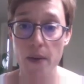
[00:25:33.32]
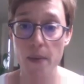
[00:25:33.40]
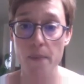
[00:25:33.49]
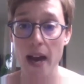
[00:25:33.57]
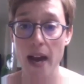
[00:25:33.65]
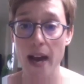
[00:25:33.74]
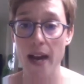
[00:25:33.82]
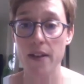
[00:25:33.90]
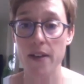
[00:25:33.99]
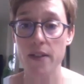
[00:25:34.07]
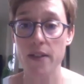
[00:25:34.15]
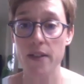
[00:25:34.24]

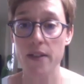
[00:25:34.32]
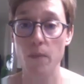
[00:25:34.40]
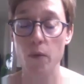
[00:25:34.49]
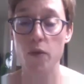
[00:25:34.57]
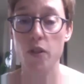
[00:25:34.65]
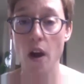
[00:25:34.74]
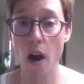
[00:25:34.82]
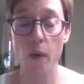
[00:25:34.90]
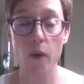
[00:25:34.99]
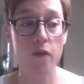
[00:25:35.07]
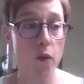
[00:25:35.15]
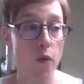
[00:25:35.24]
And I will
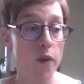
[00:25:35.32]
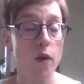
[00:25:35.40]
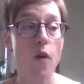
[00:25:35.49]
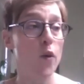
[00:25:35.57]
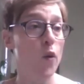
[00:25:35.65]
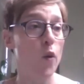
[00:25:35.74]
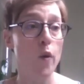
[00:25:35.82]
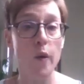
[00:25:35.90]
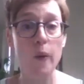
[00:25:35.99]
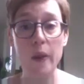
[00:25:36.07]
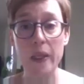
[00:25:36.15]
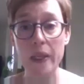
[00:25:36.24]
forward it on, or I'll
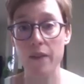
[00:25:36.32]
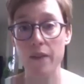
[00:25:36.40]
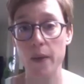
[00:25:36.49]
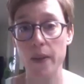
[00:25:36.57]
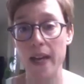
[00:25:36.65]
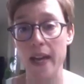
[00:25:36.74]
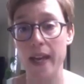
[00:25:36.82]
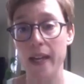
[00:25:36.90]
give you a name.